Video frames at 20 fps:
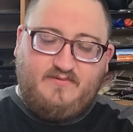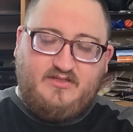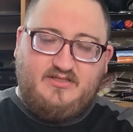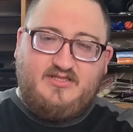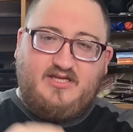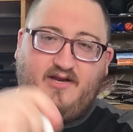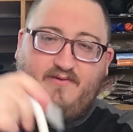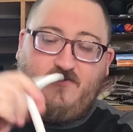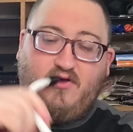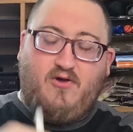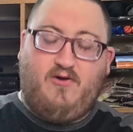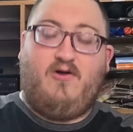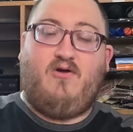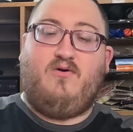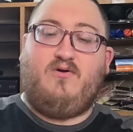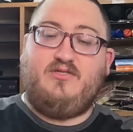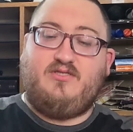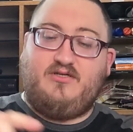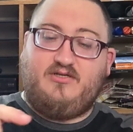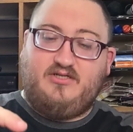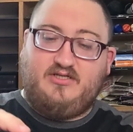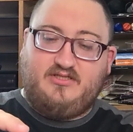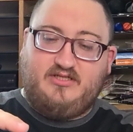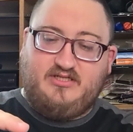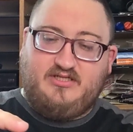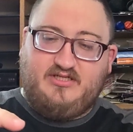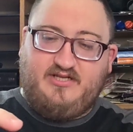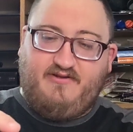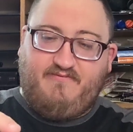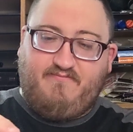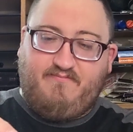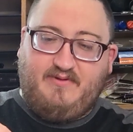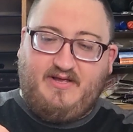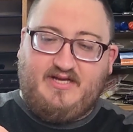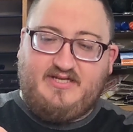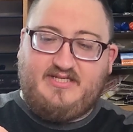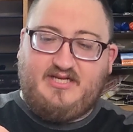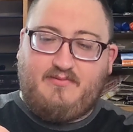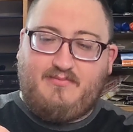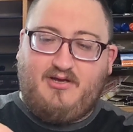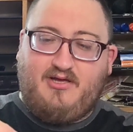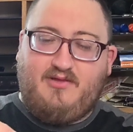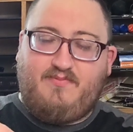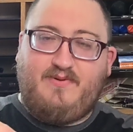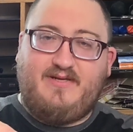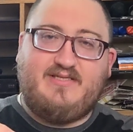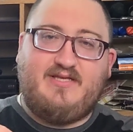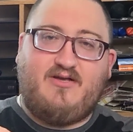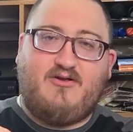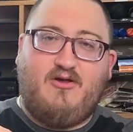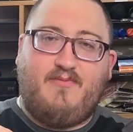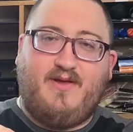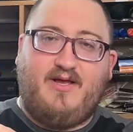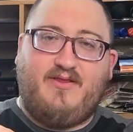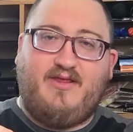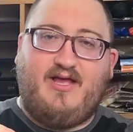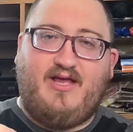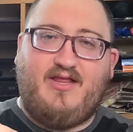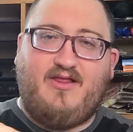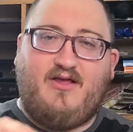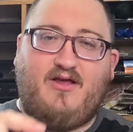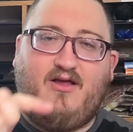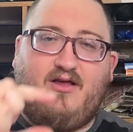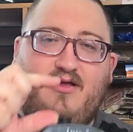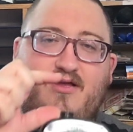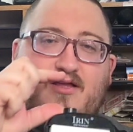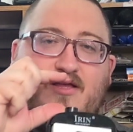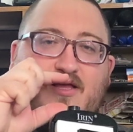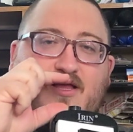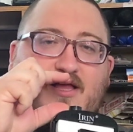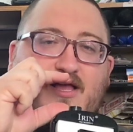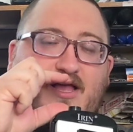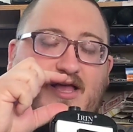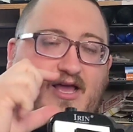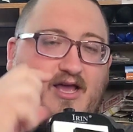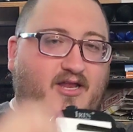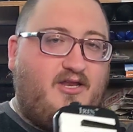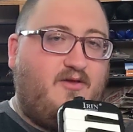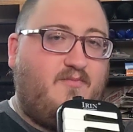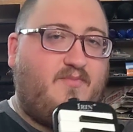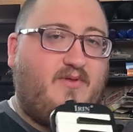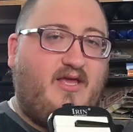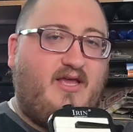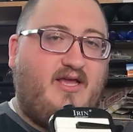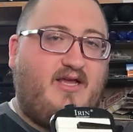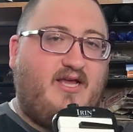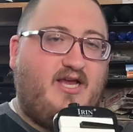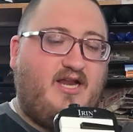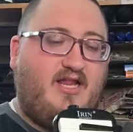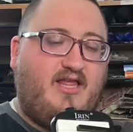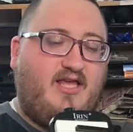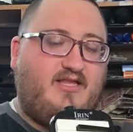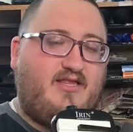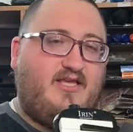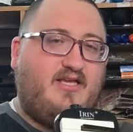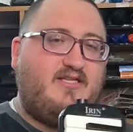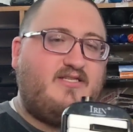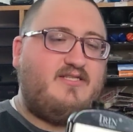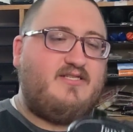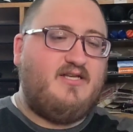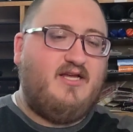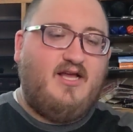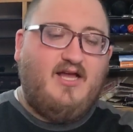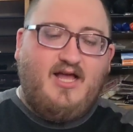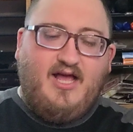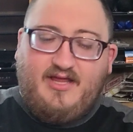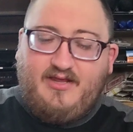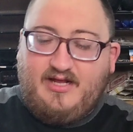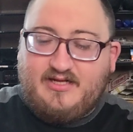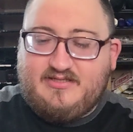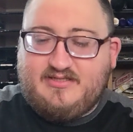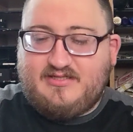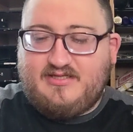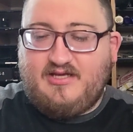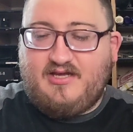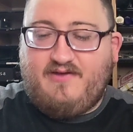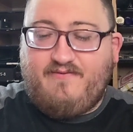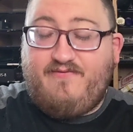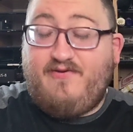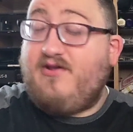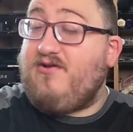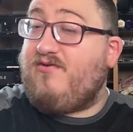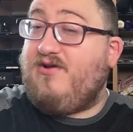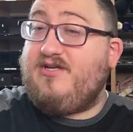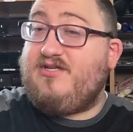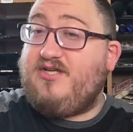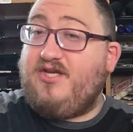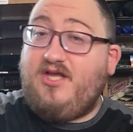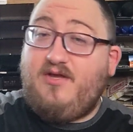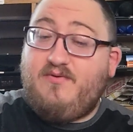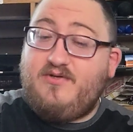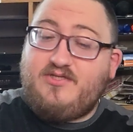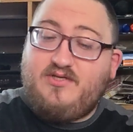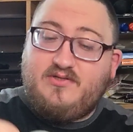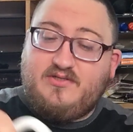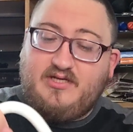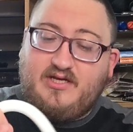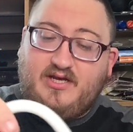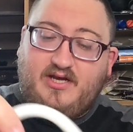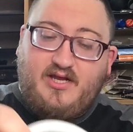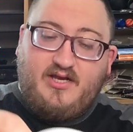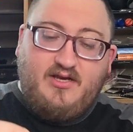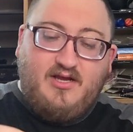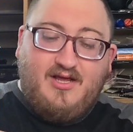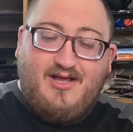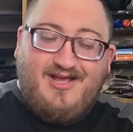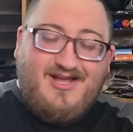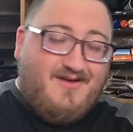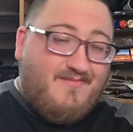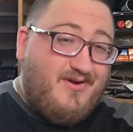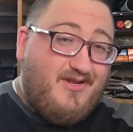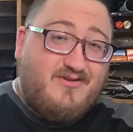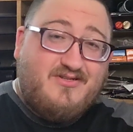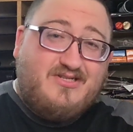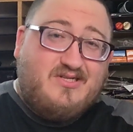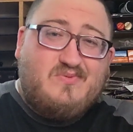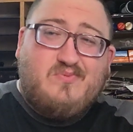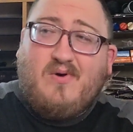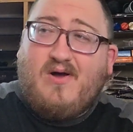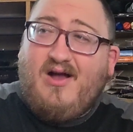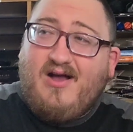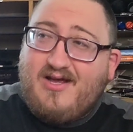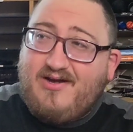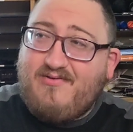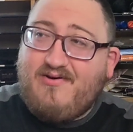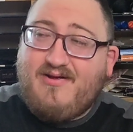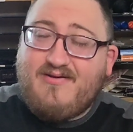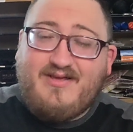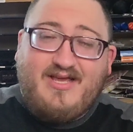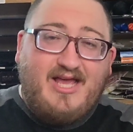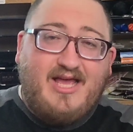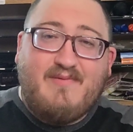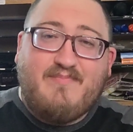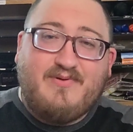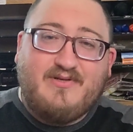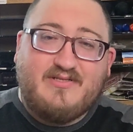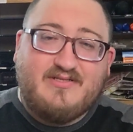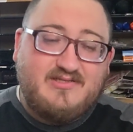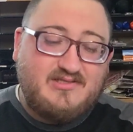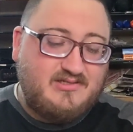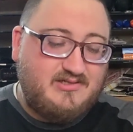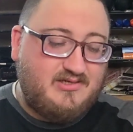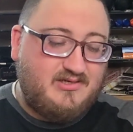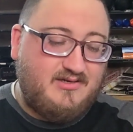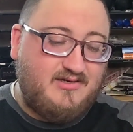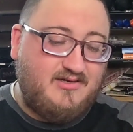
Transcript: instead of a hose, they're just a stiff plastic mouthpiece. They go about that long, and you play it kind of like this. And that's the configuration he was using it in. But he was just walking around campus